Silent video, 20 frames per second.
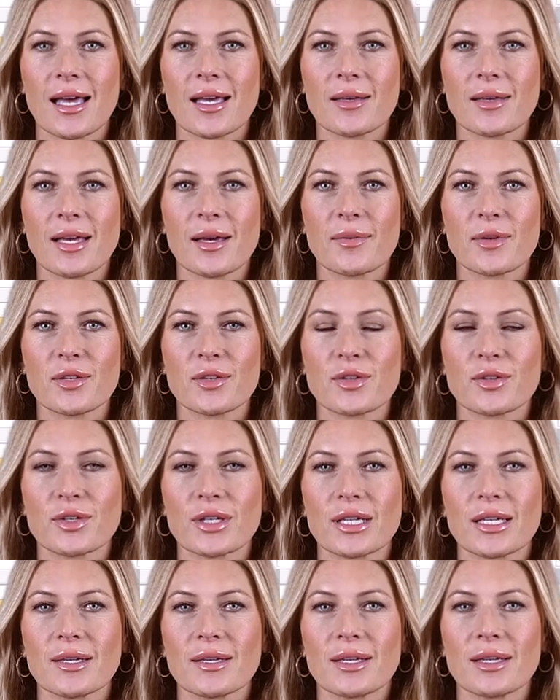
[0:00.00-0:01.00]
at level
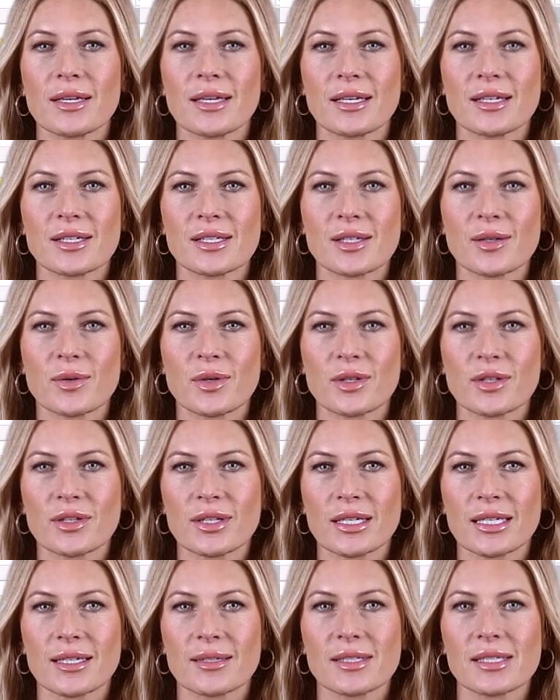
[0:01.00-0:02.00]
3. So we'll
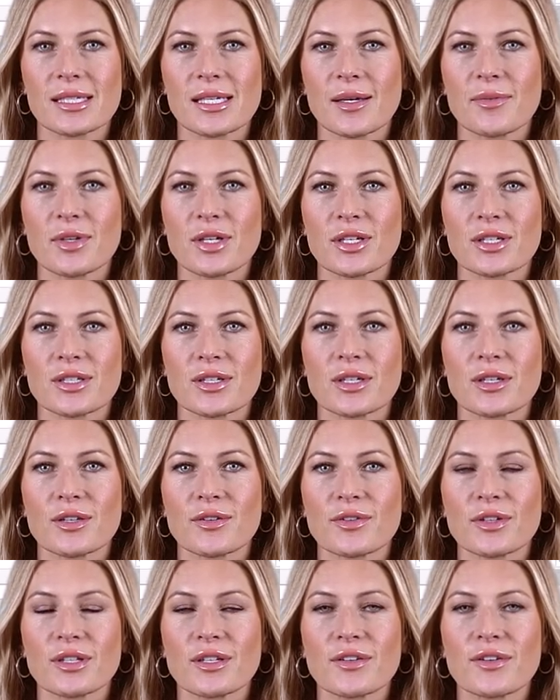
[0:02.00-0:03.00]
click in the subject
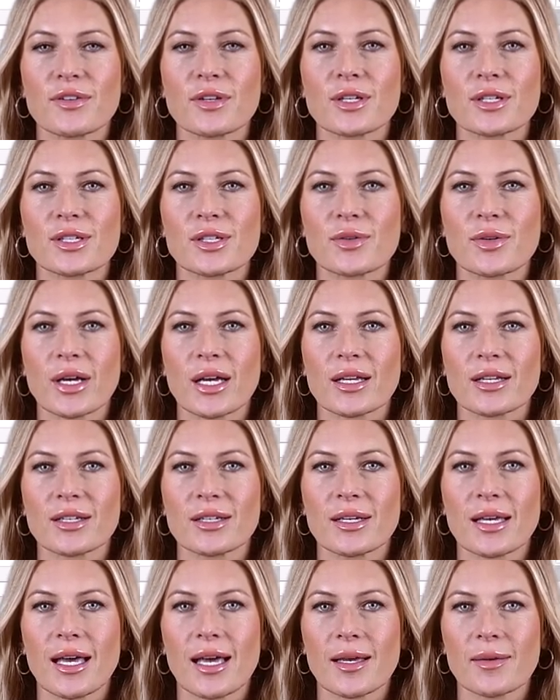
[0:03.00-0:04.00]
field for the first
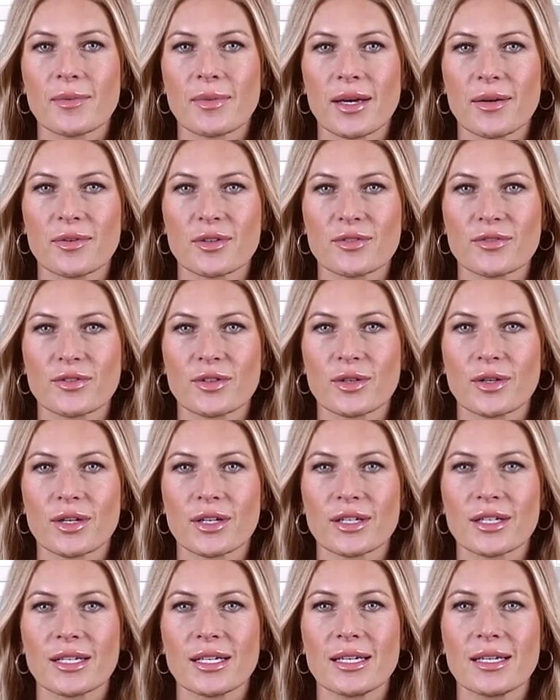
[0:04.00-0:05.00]
record at level
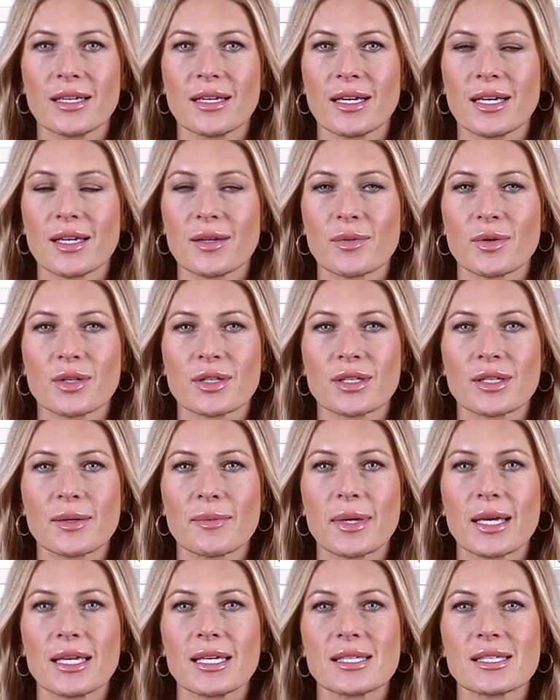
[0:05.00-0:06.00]
4, and we're going
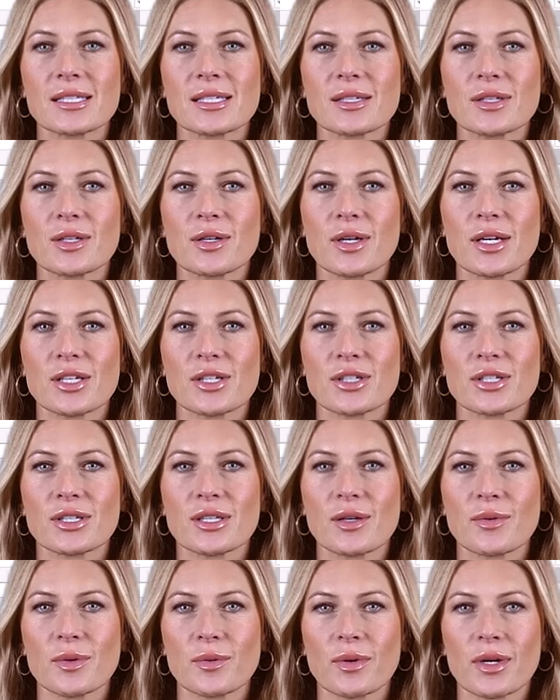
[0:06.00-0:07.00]
to paste in the
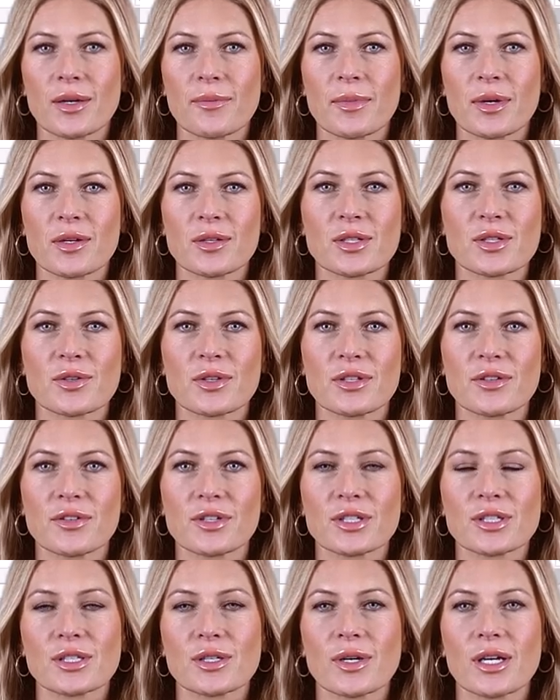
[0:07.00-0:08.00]
question that we want to pose for the
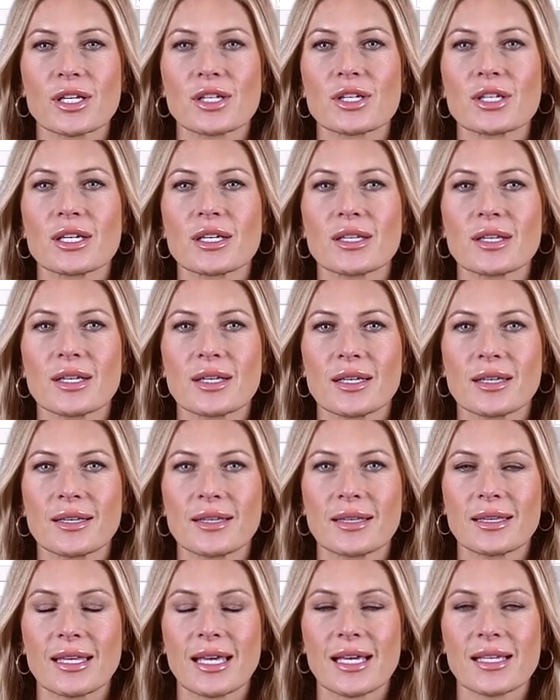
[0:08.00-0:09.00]
first question.
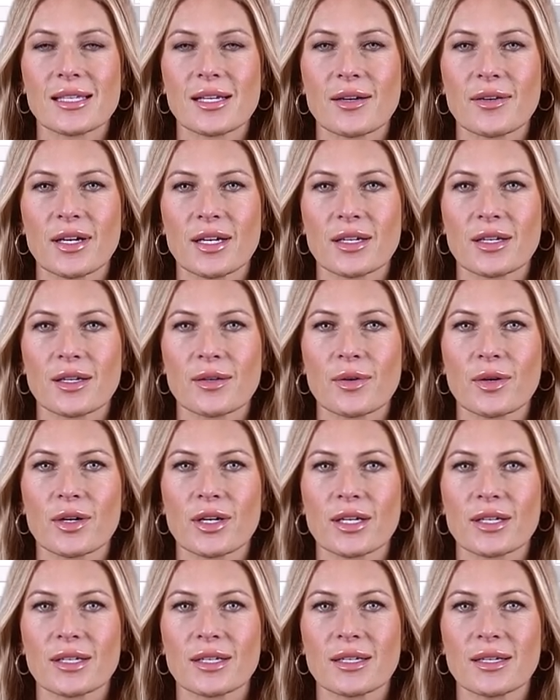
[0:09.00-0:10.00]
That's on my
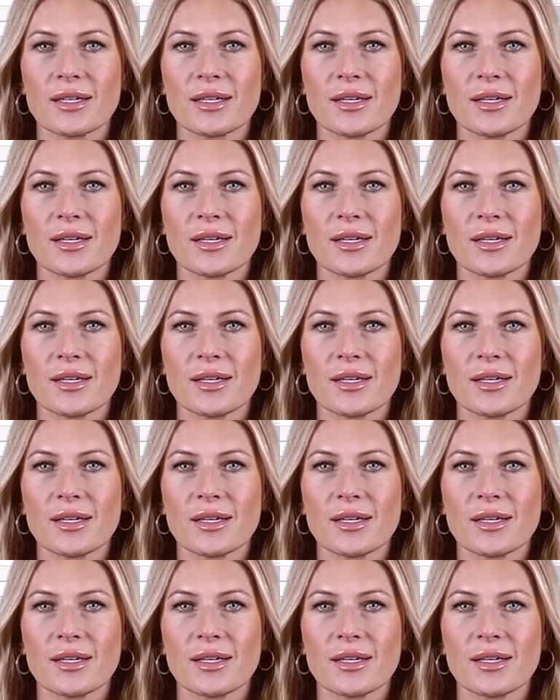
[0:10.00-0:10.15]
clipboard.